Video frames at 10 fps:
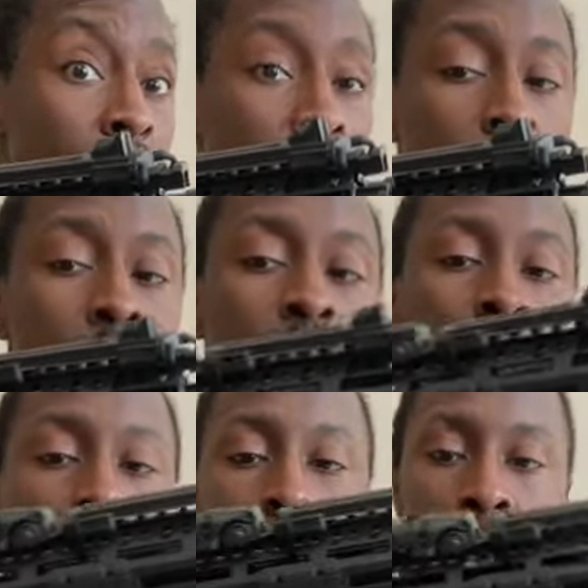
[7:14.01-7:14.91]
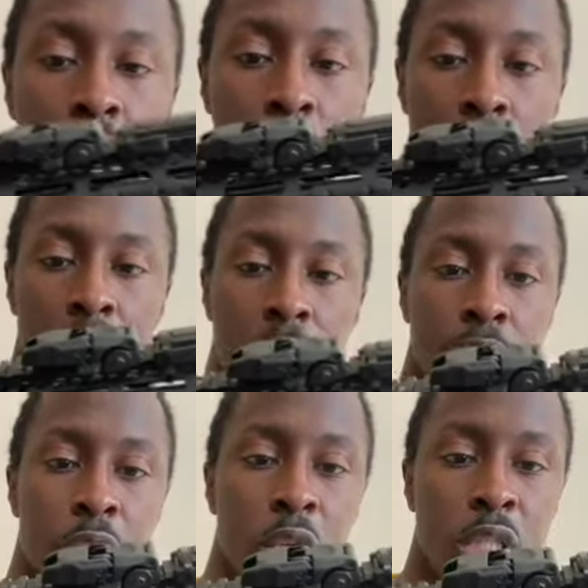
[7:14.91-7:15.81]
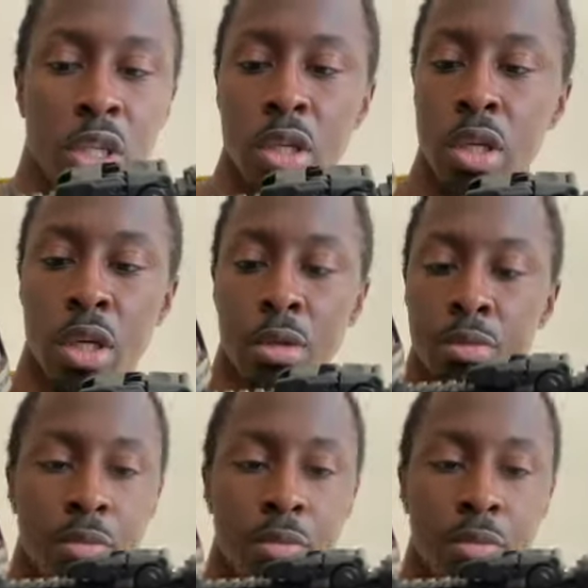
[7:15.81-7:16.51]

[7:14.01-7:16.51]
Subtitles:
So that's a good thing.